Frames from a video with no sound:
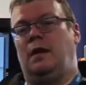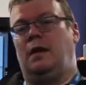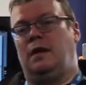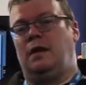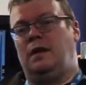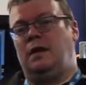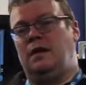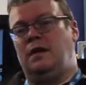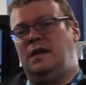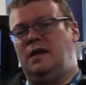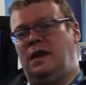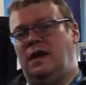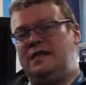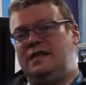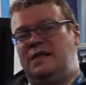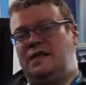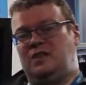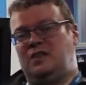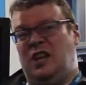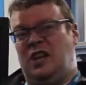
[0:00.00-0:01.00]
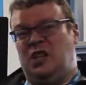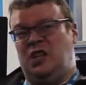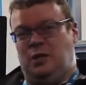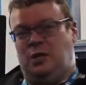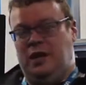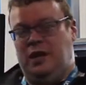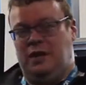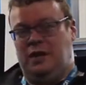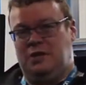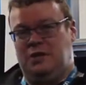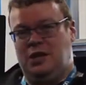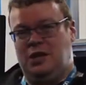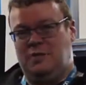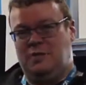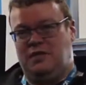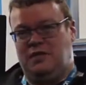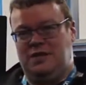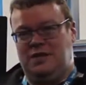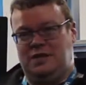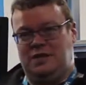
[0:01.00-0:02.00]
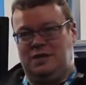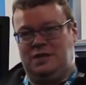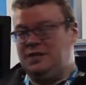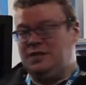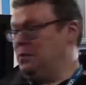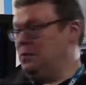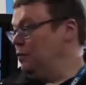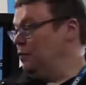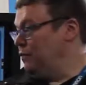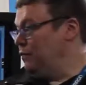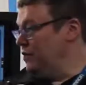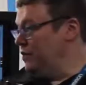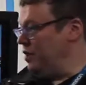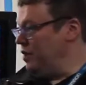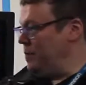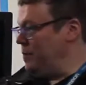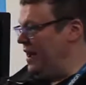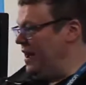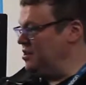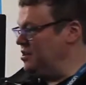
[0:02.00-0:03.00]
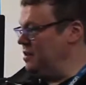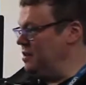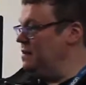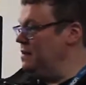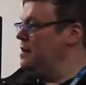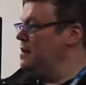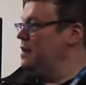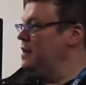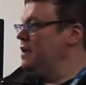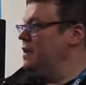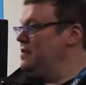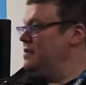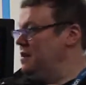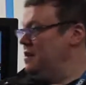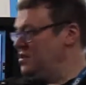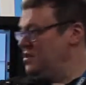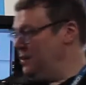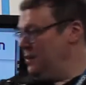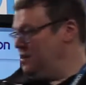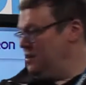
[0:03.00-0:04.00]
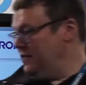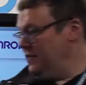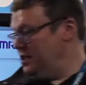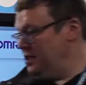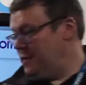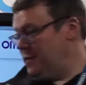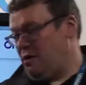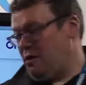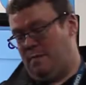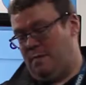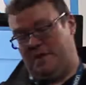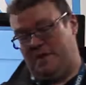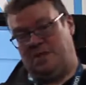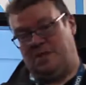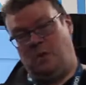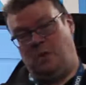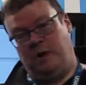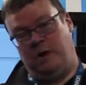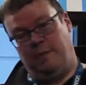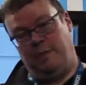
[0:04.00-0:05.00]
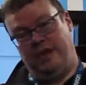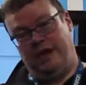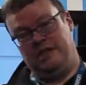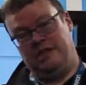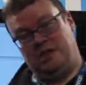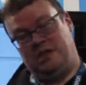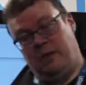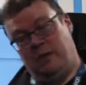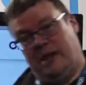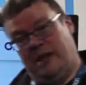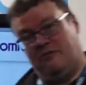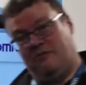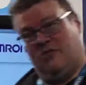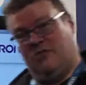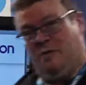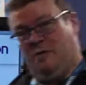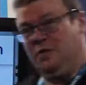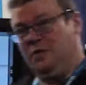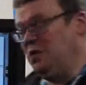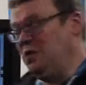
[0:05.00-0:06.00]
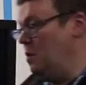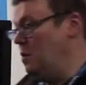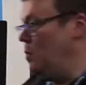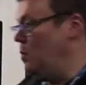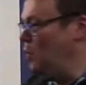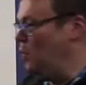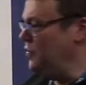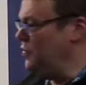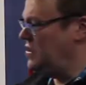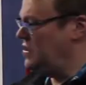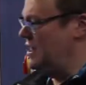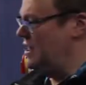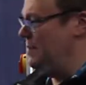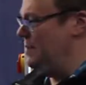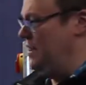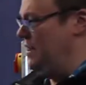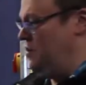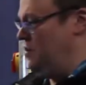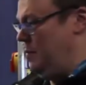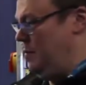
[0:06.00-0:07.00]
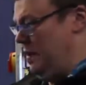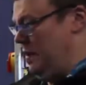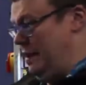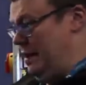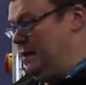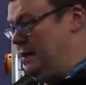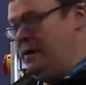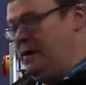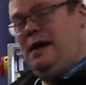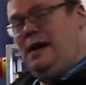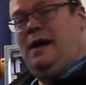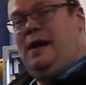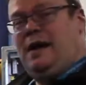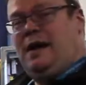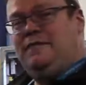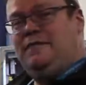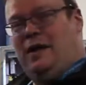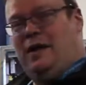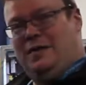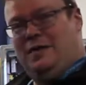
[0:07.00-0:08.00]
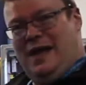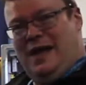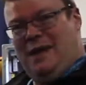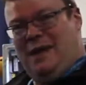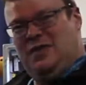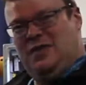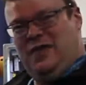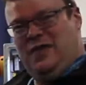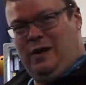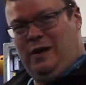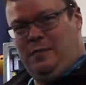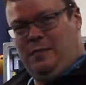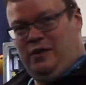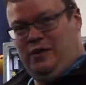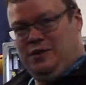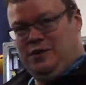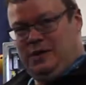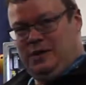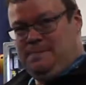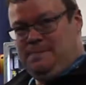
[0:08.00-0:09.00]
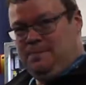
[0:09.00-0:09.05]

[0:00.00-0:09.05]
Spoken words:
In the 19th century, a German physicist called Friedrich Paschen did a series of experiments where he placed two electrodes 1 centimetre apart and varied the atmospheric pressure.